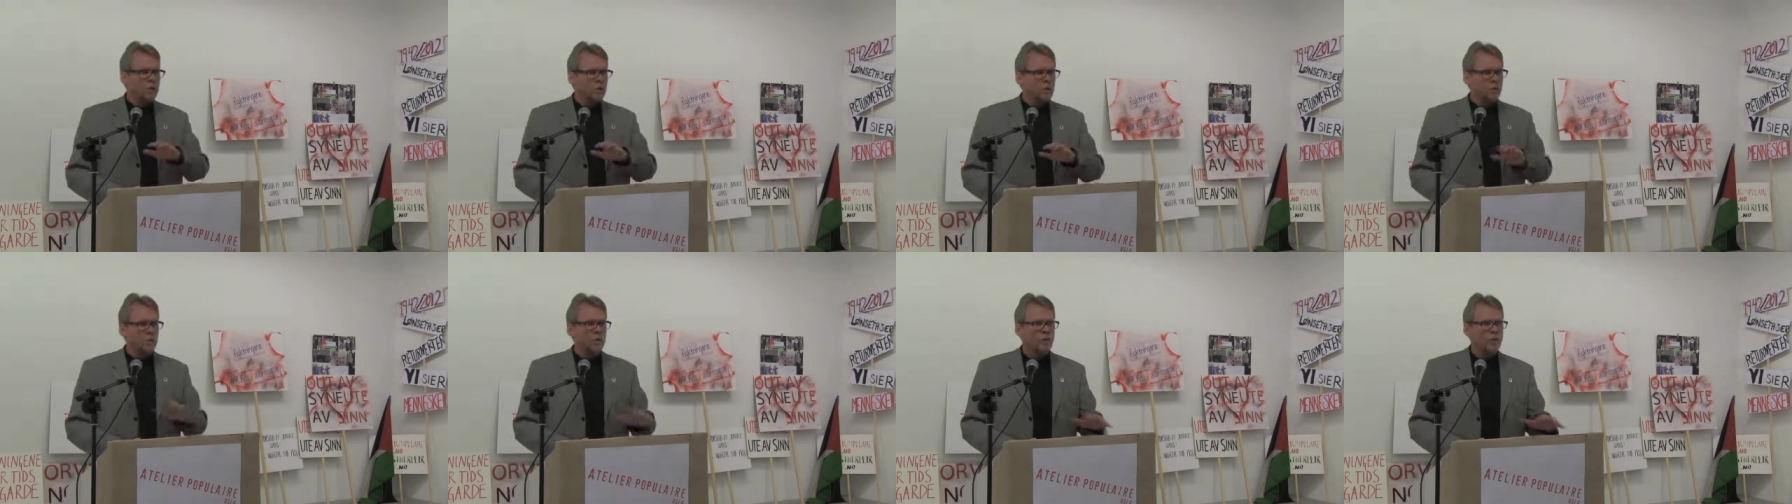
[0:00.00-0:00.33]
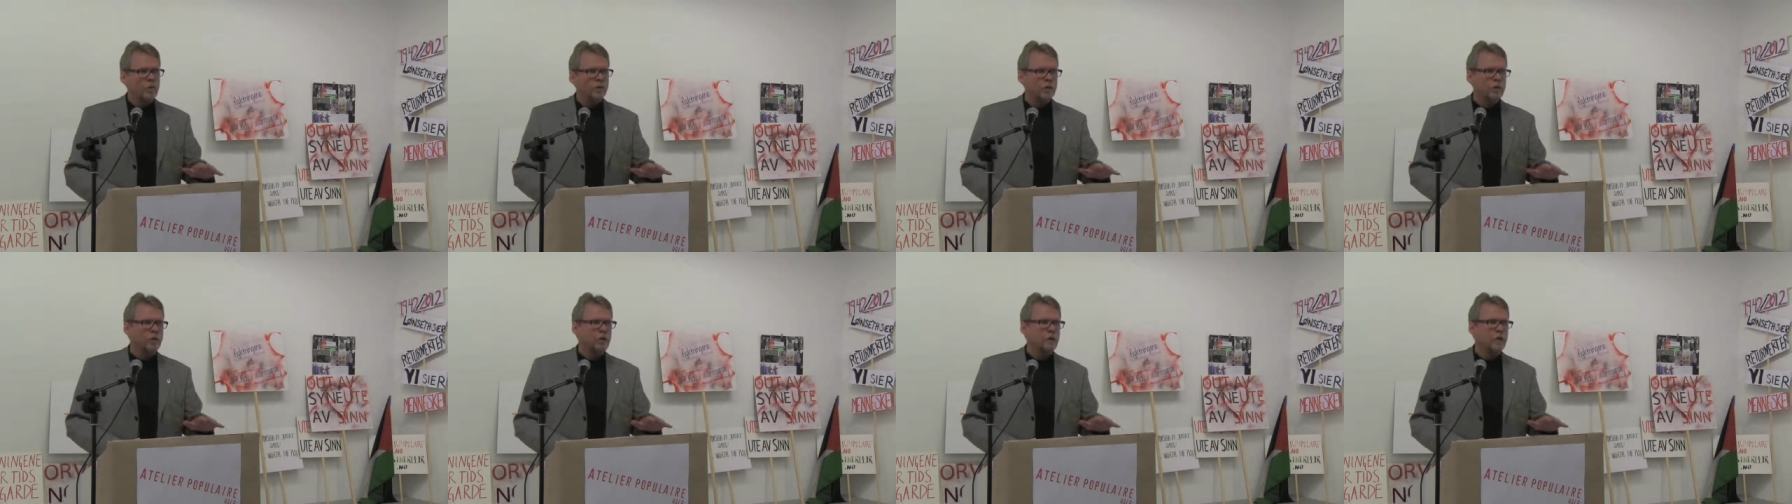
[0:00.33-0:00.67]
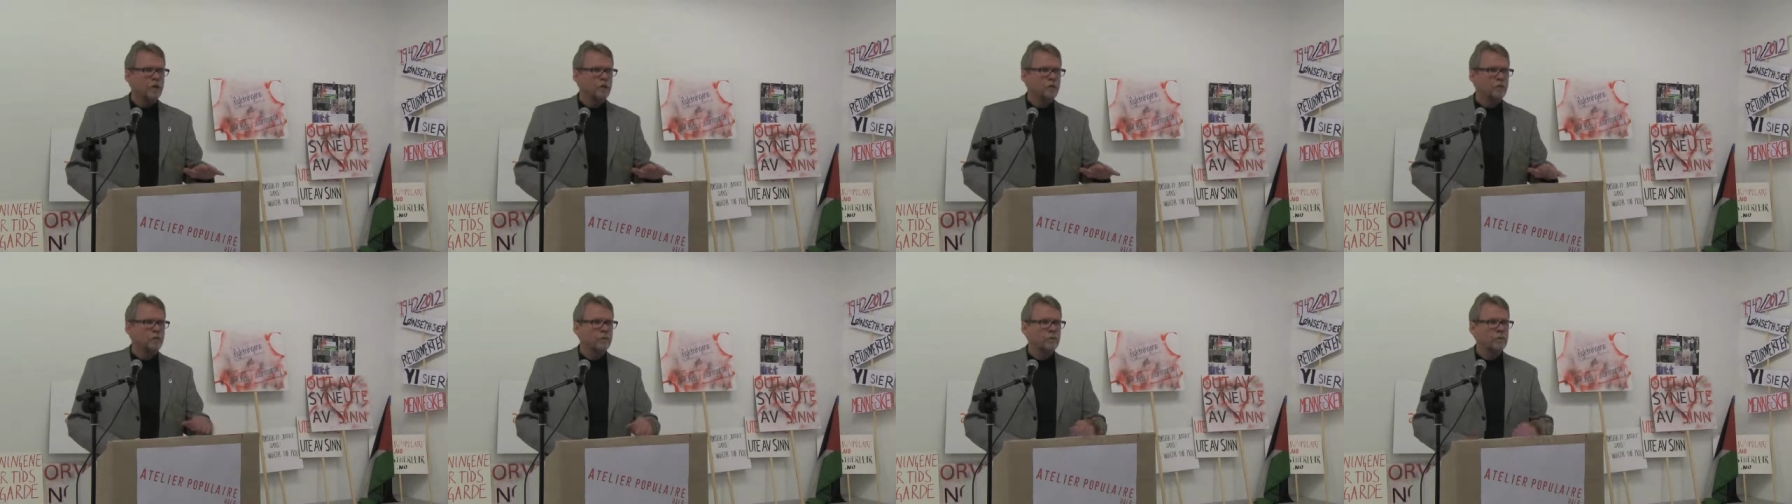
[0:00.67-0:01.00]
go
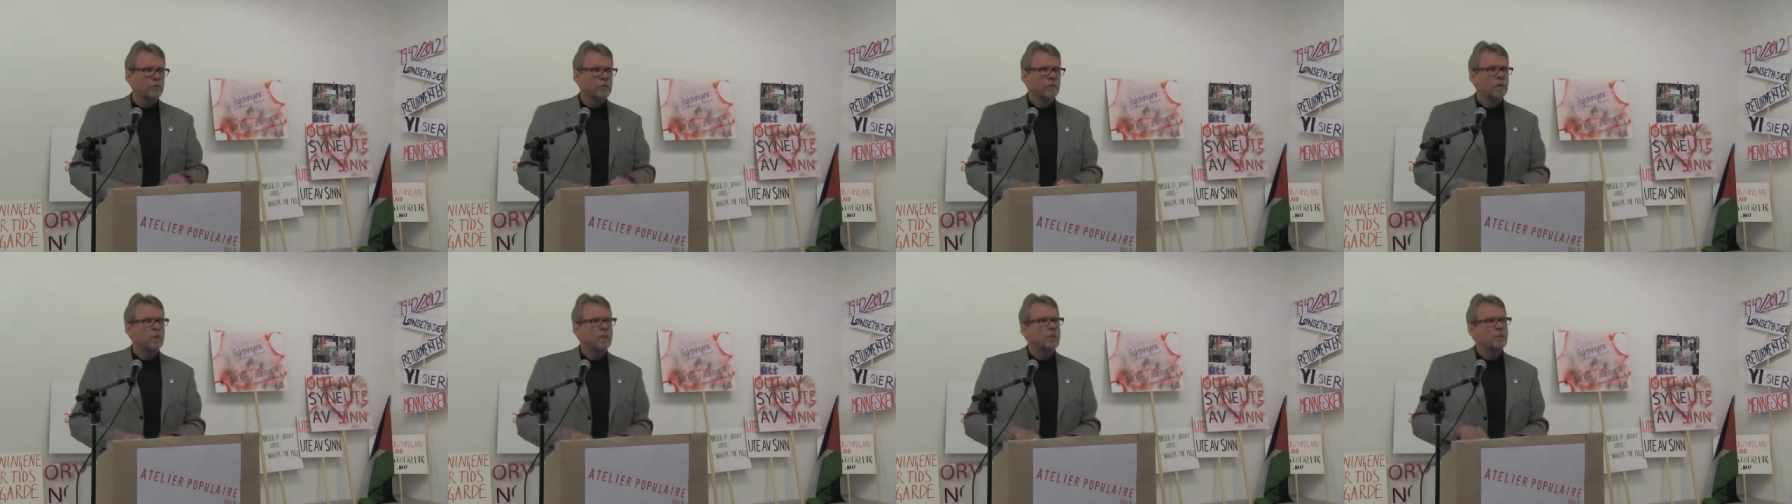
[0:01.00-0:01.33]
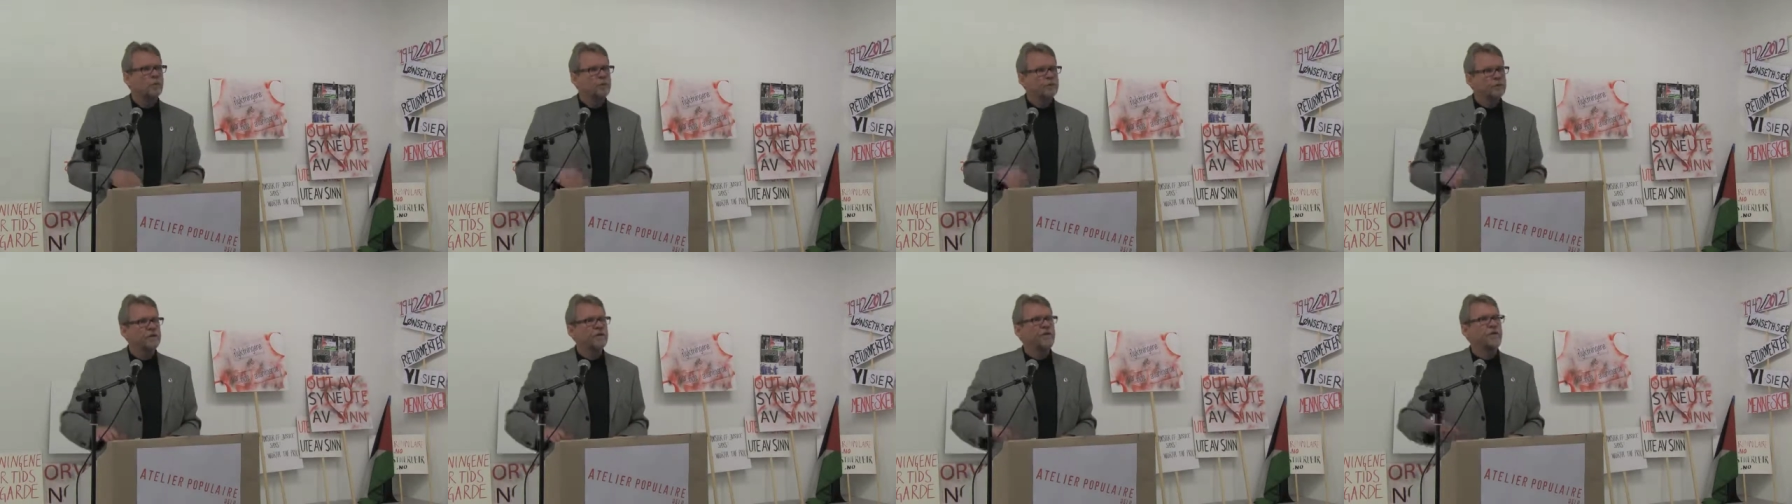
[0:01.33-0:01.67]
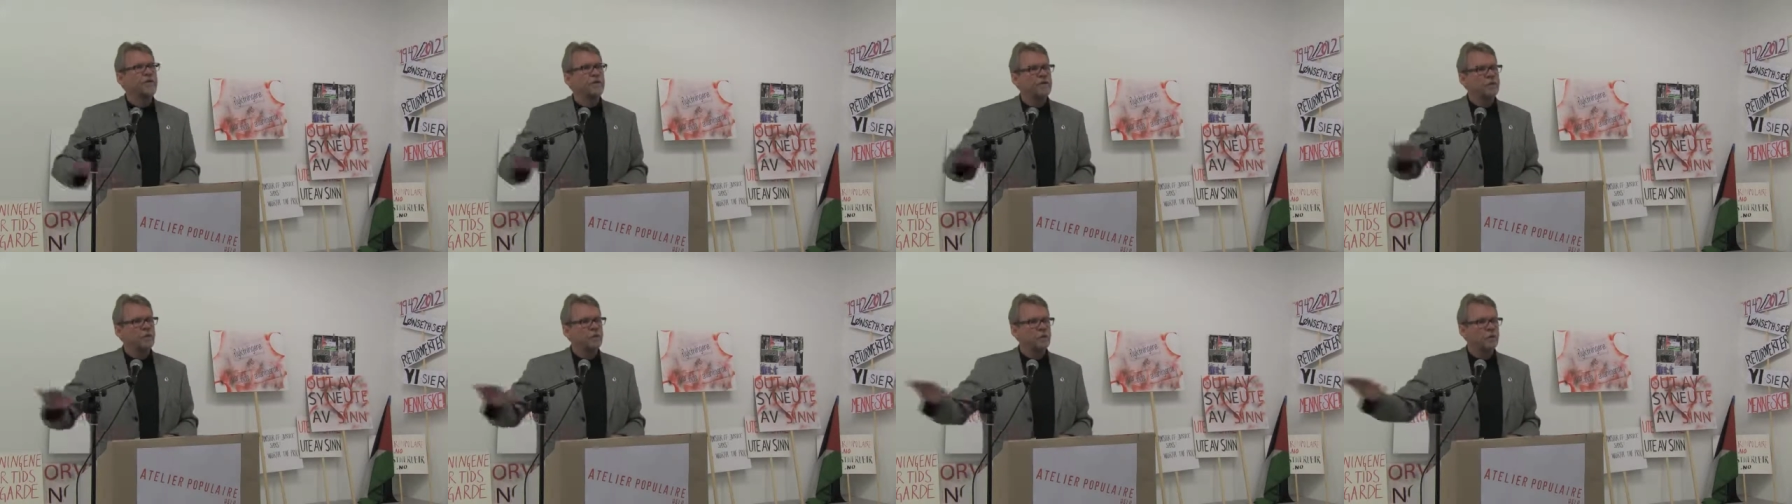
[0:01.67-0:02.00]
underground and
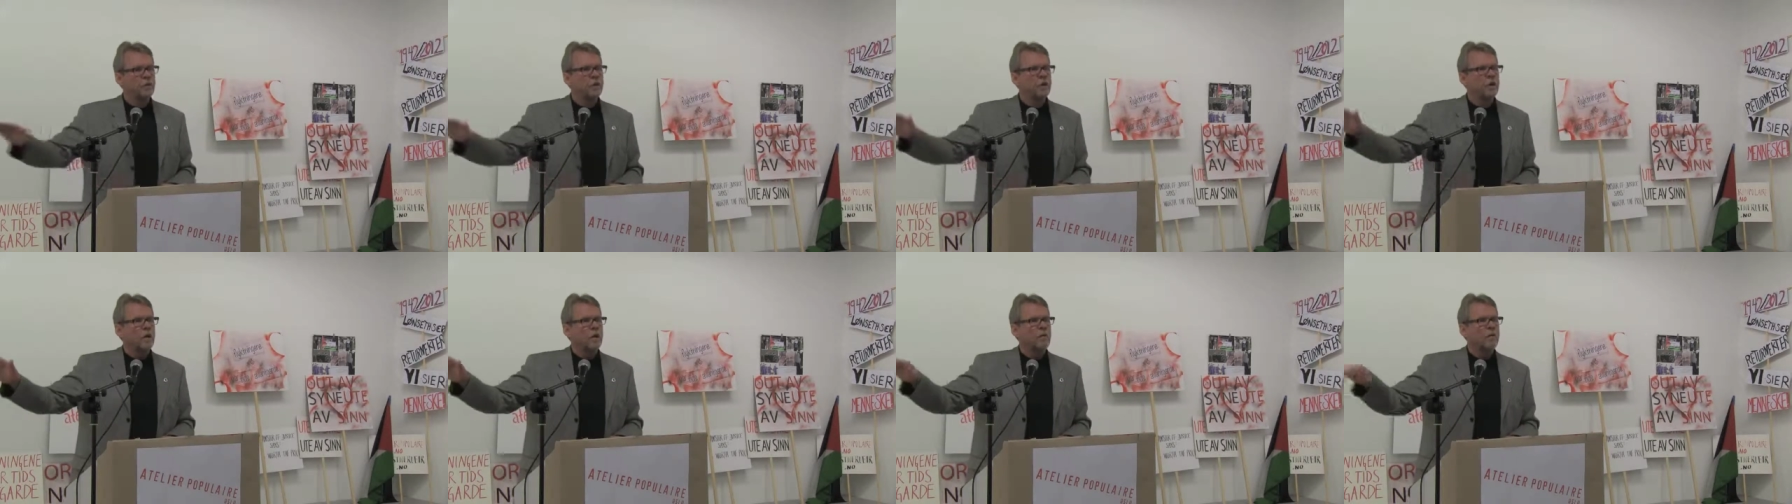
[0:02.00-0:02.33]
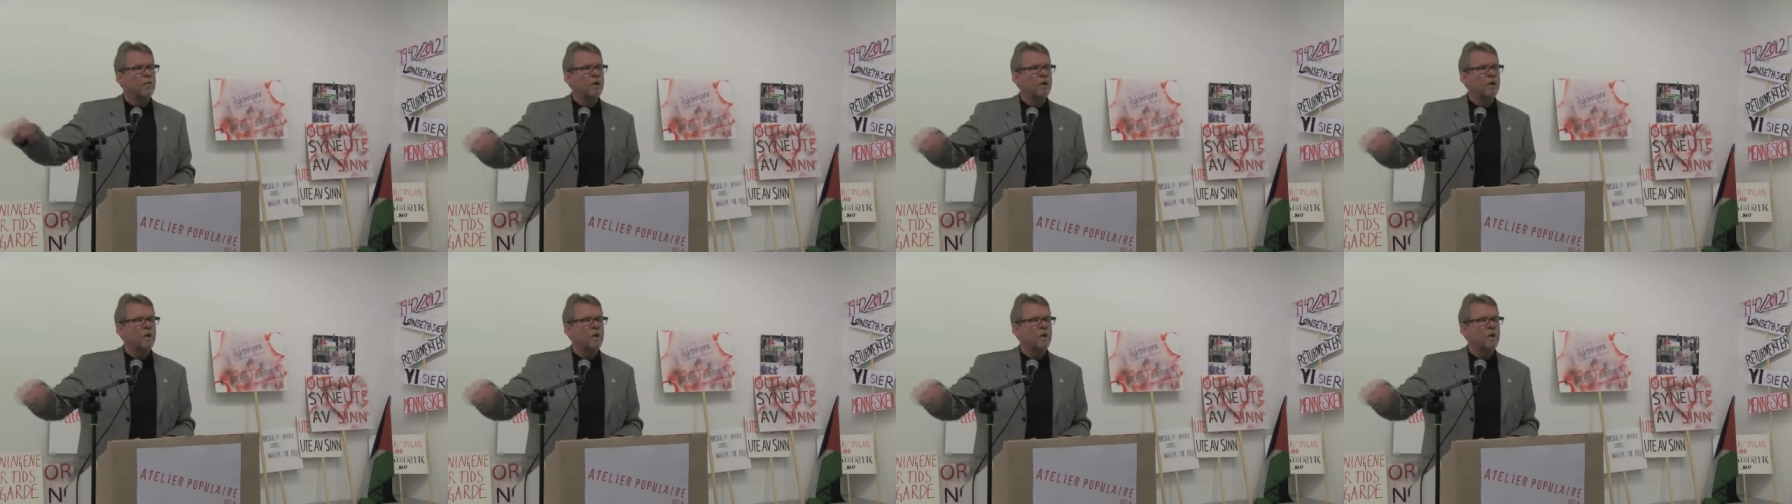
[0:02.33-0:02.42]
continue